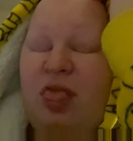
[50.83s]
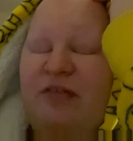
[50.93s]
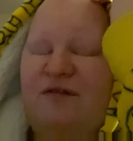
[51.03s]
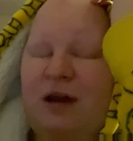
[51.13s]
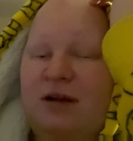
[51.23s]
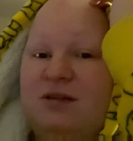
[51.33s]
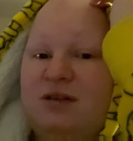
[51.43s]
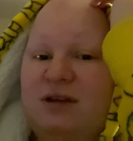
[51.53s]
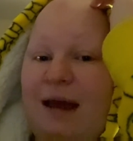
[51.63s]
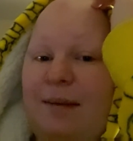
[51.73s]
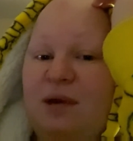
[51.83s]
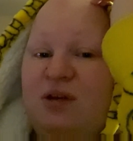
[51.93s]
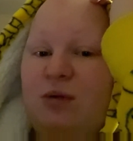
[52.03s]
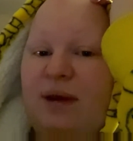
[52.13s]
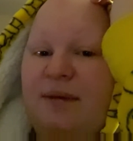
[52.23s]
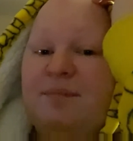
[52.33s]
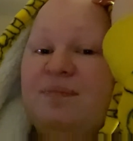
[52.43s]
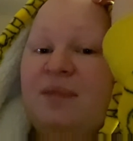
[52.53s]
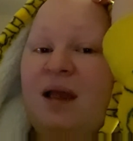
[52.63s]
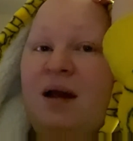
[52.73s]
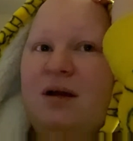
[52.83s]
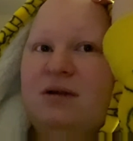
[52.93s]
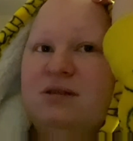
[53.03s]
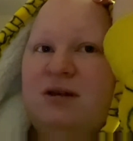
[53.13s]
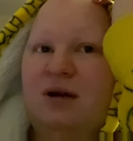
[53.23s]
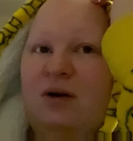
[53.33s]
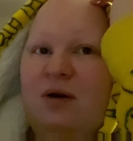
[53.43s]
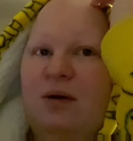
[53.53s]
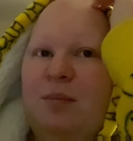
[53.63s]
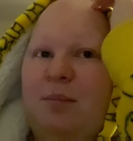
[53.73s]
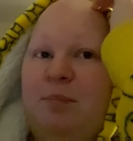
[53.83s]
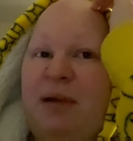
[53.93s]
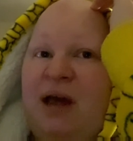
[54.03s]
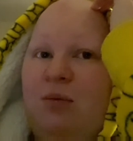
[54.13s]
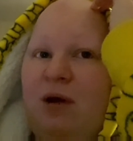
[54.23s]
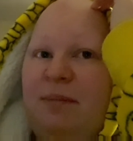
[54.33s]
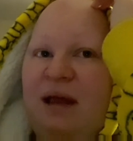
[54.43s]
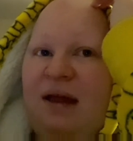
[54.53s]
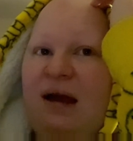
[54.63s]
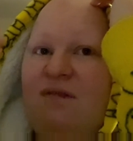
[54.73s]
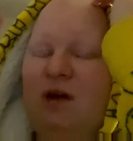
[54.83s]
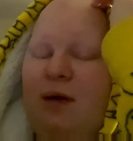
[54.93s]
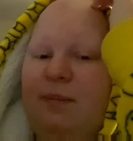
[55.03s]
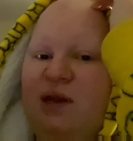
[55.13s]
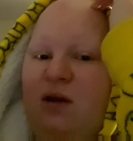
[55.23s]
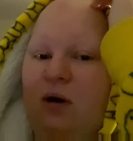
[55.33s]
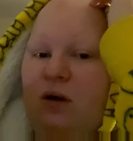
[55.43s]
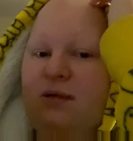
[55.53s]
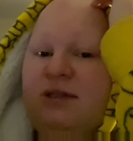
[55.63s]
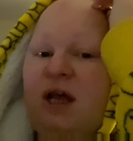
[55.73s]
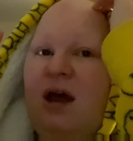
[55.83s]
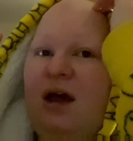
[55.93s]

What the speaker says: first time I do it, so bear with me. I've got my notes.